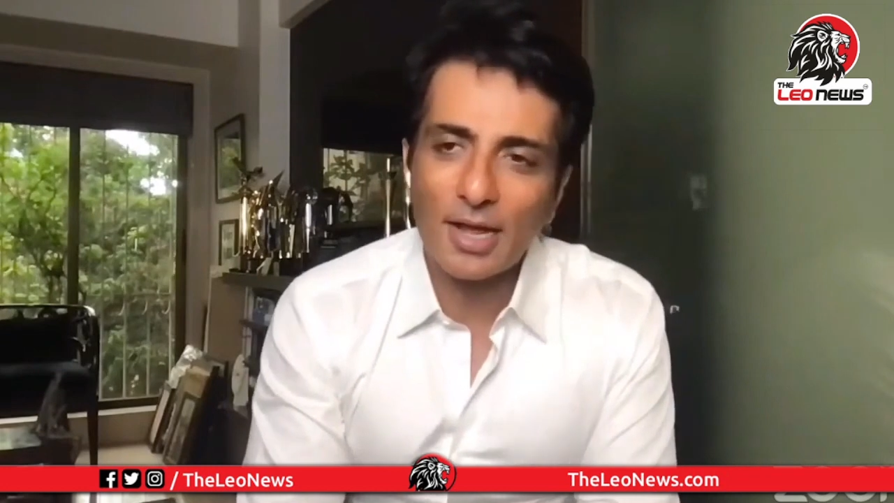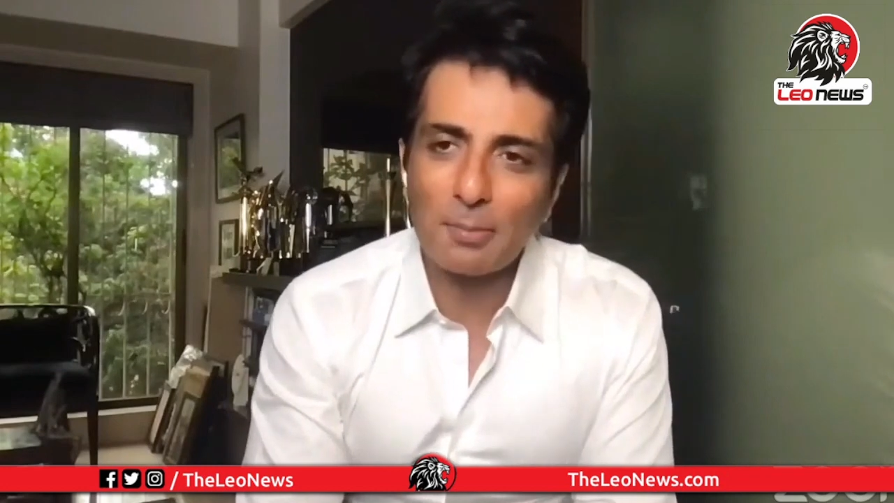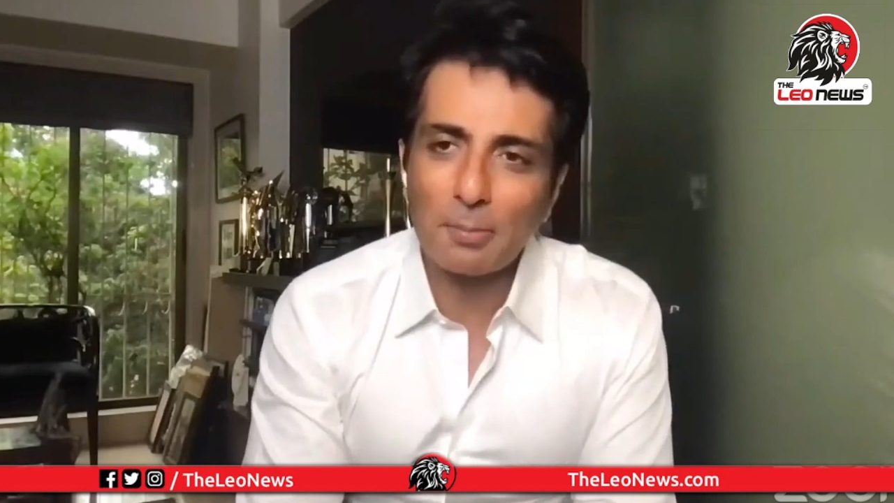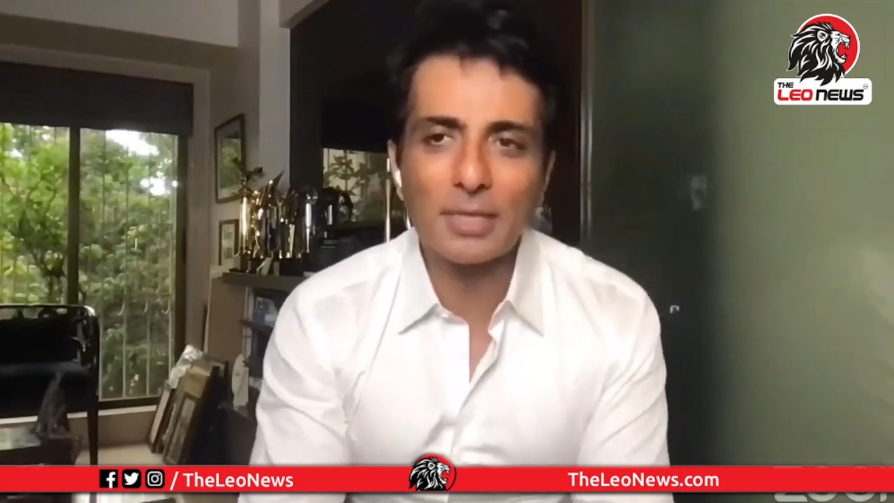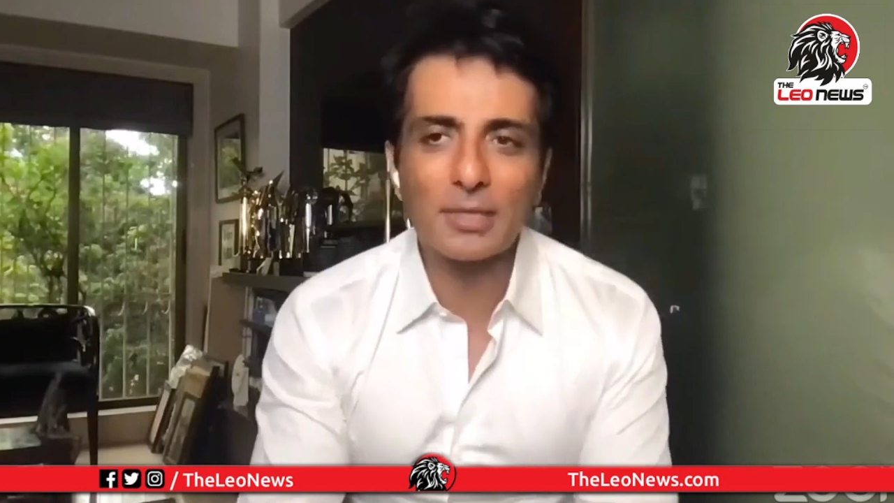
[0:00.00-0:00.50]

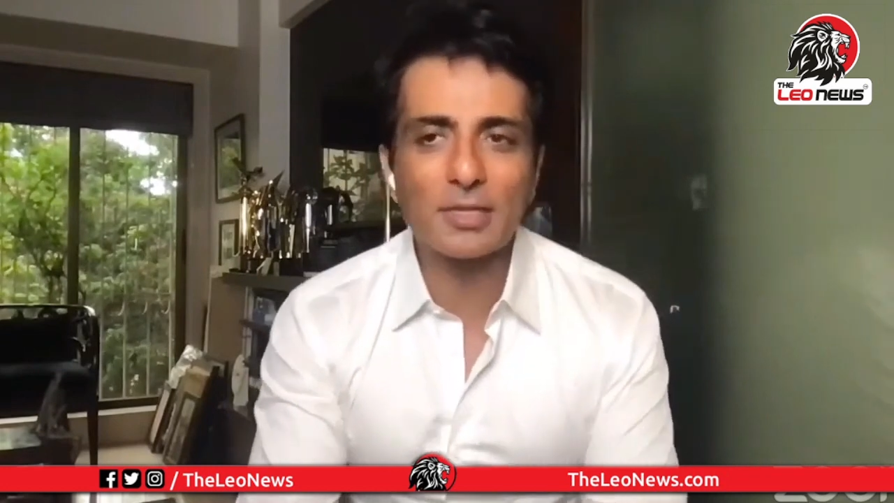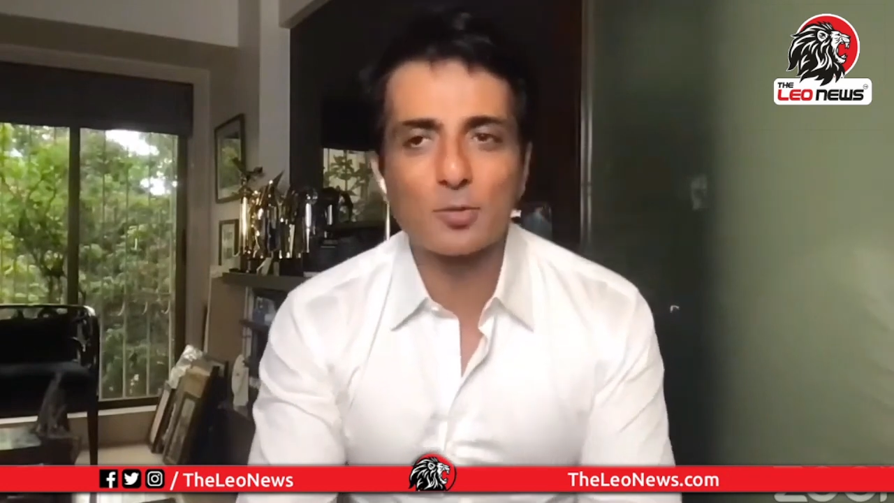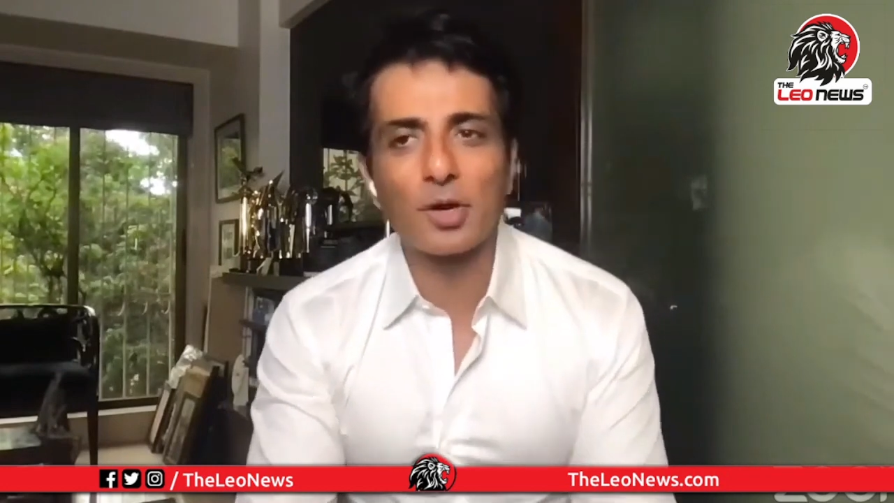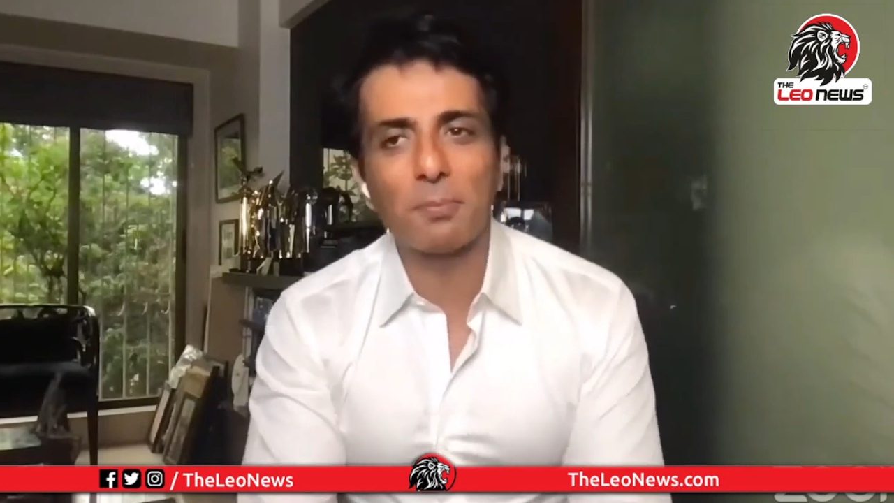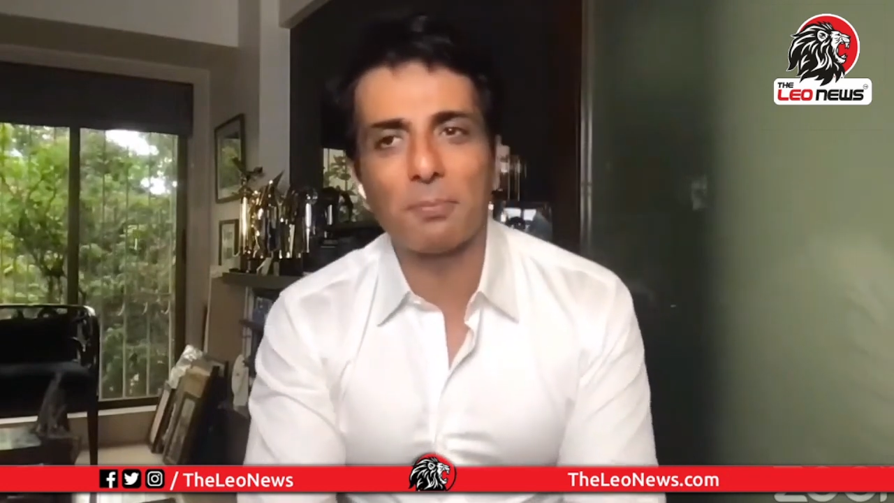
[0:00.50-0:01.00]
and make this
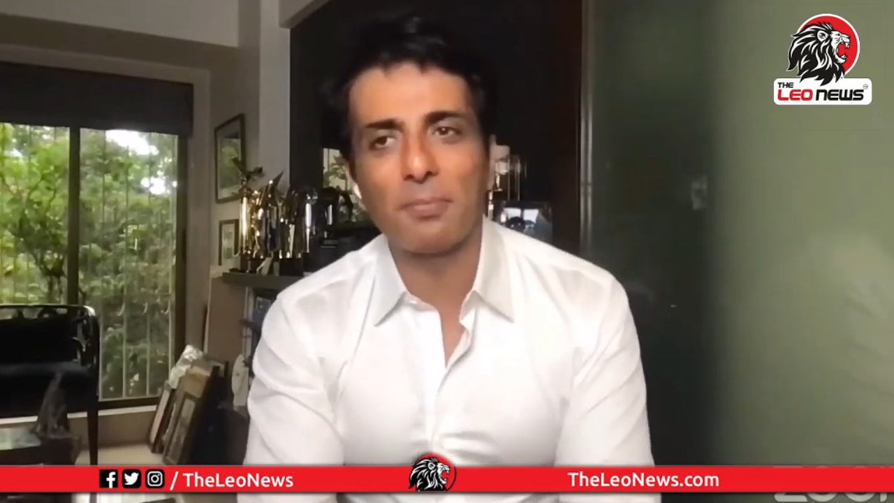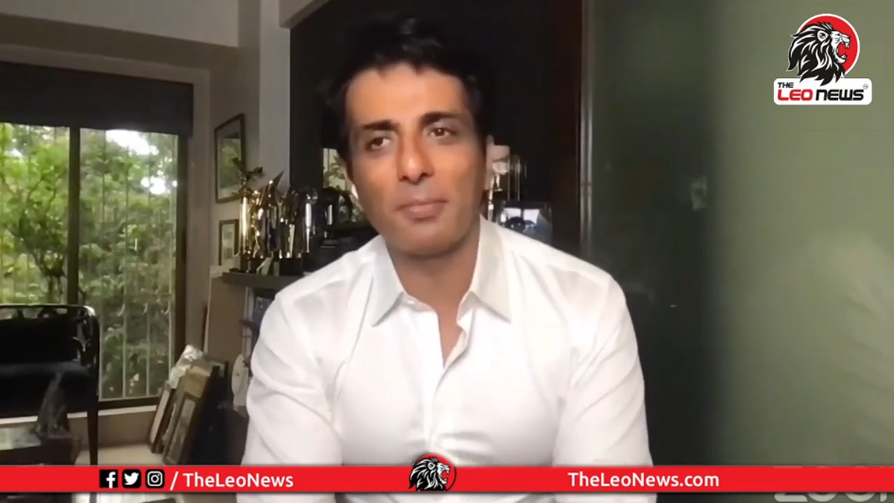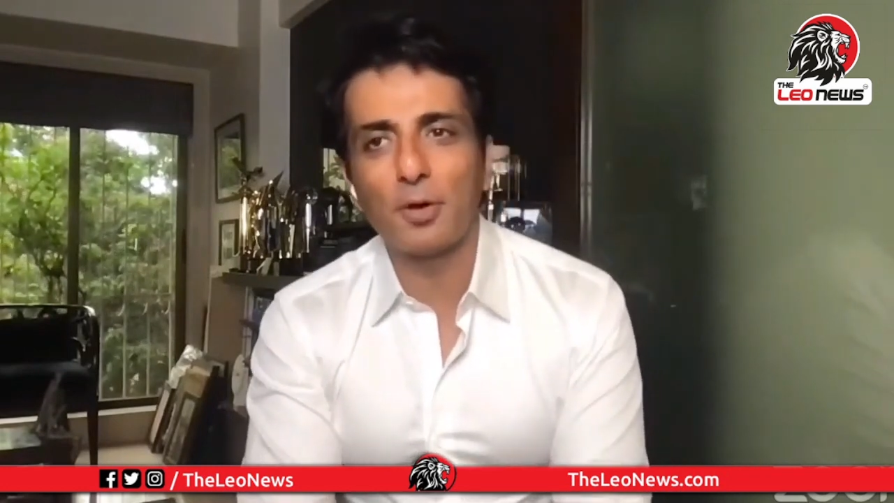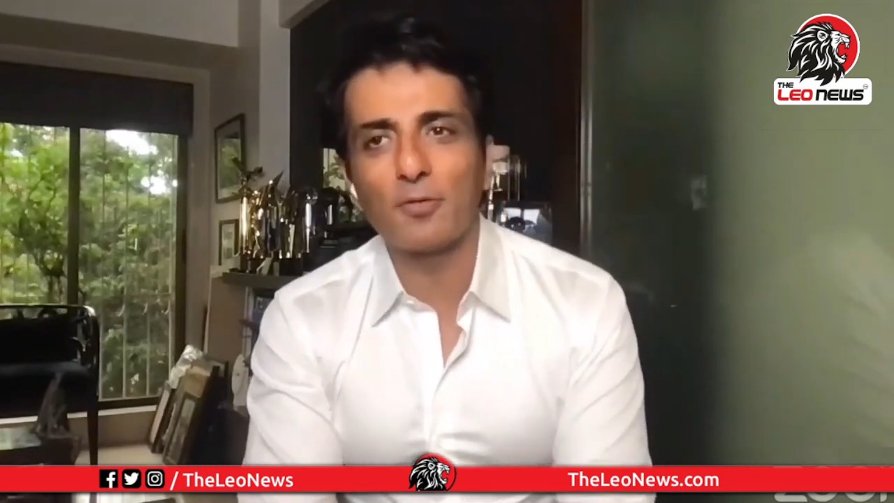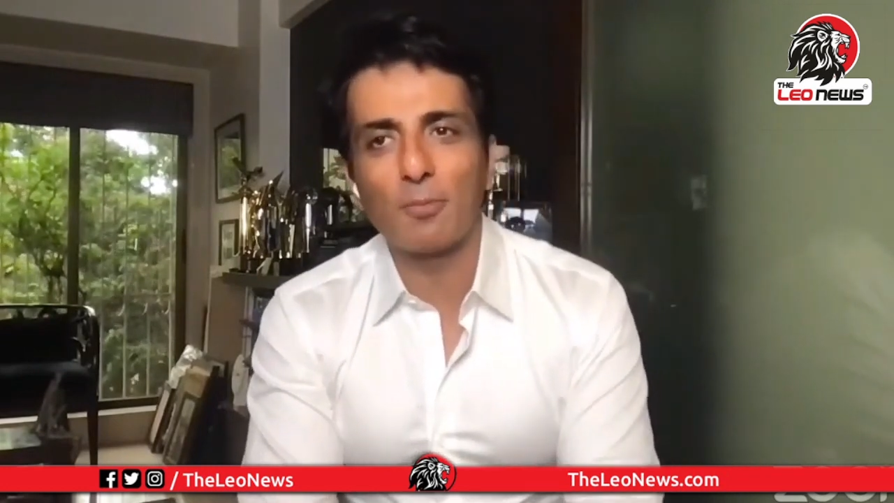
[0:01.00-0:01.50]
world
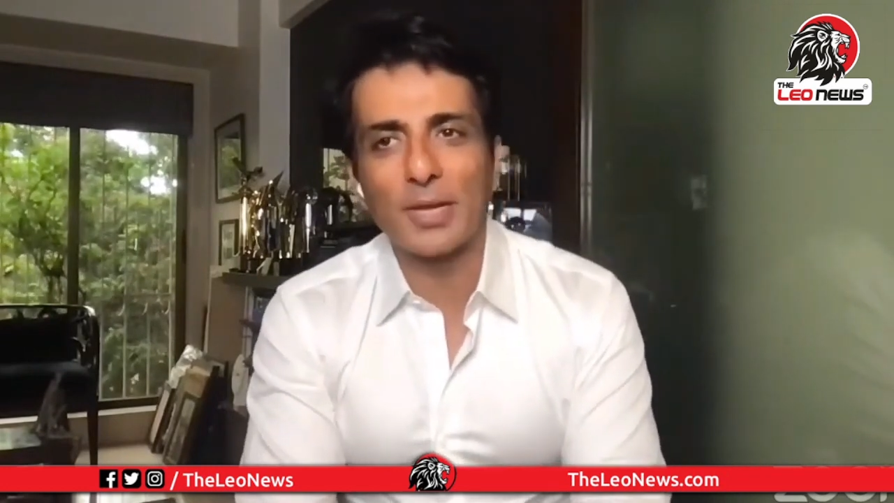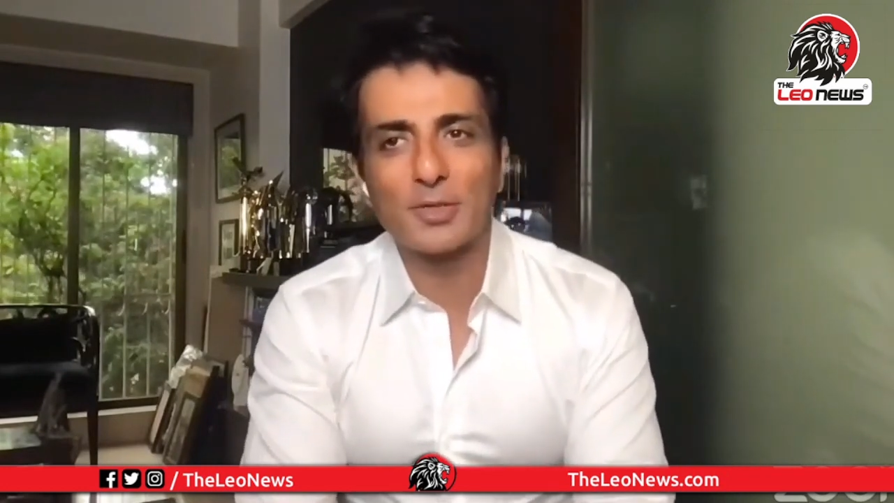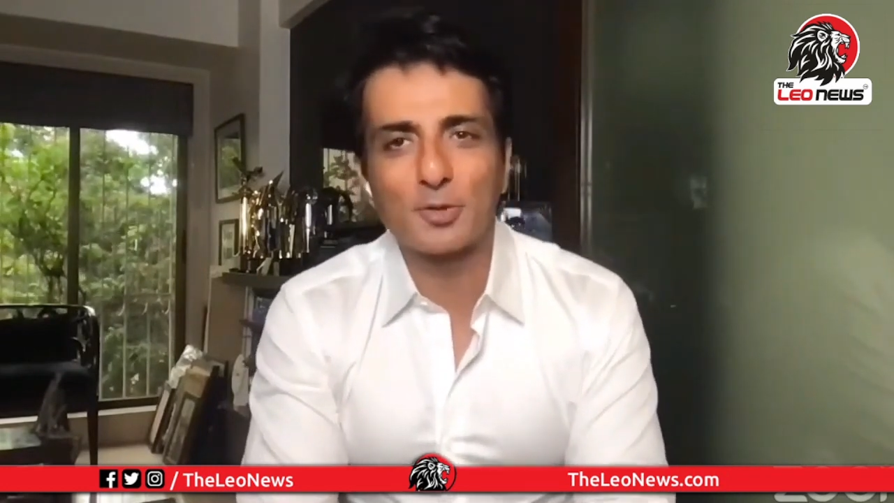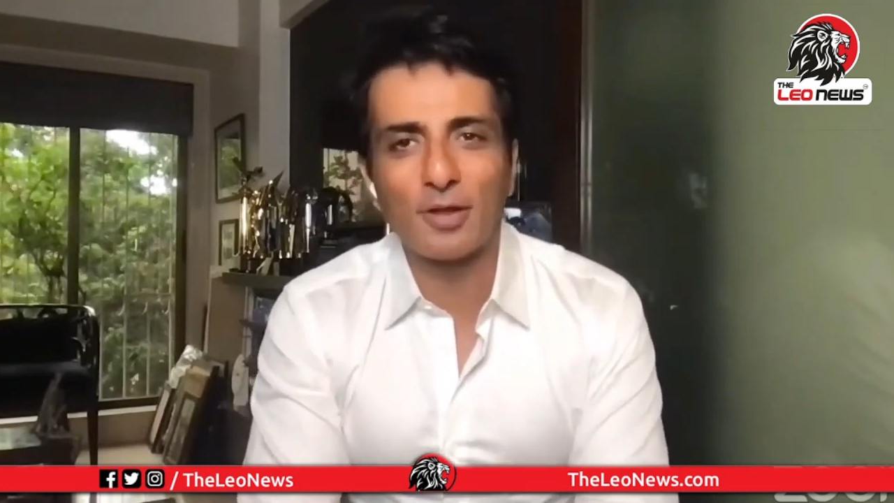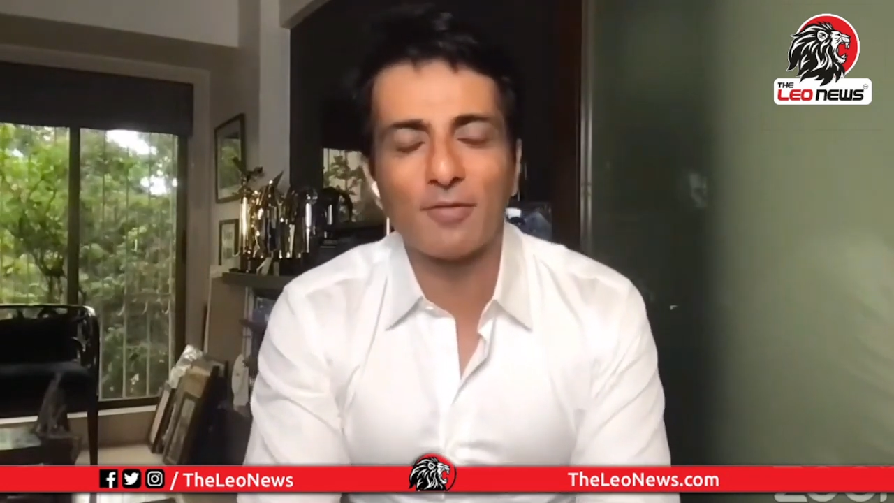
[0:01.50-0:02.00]
a beautiful
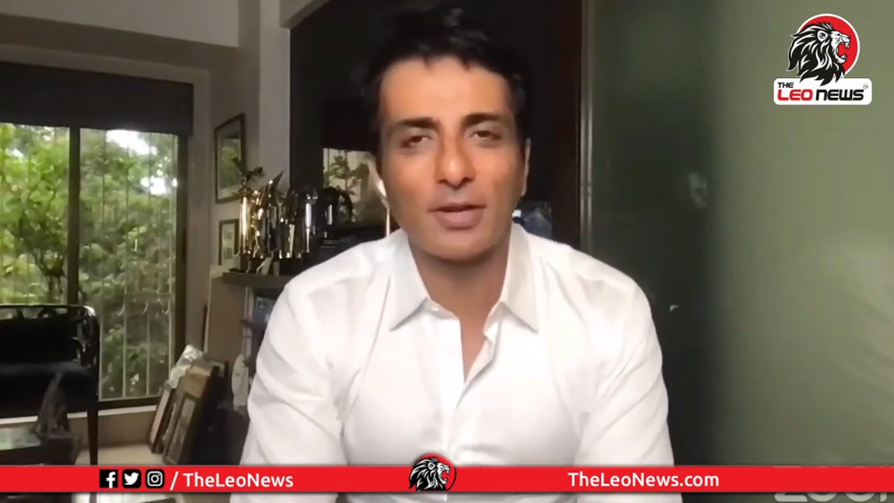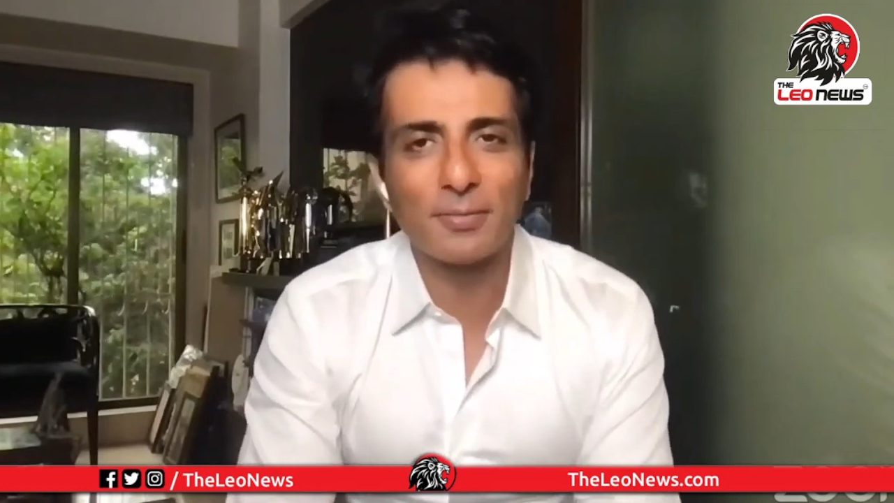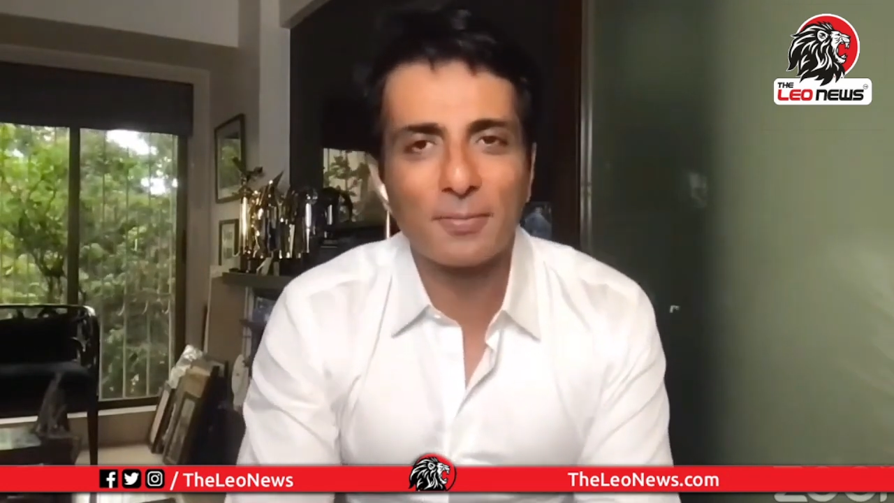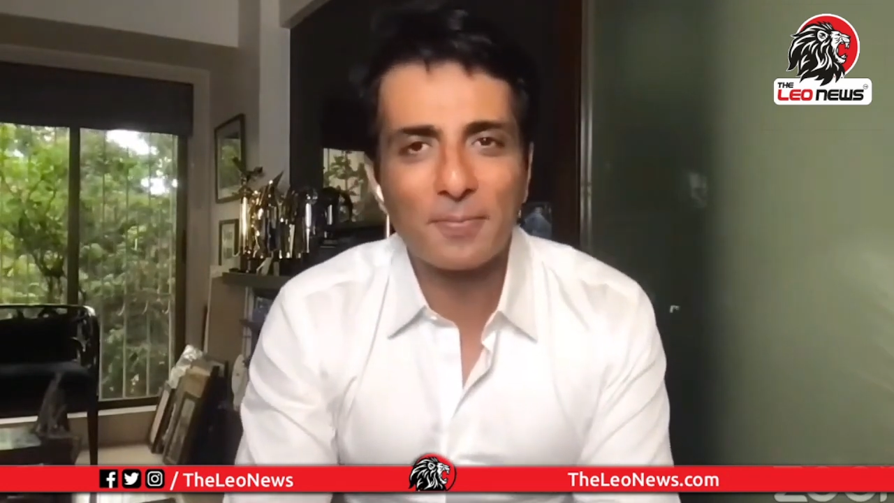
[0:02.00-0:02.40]
place to live in.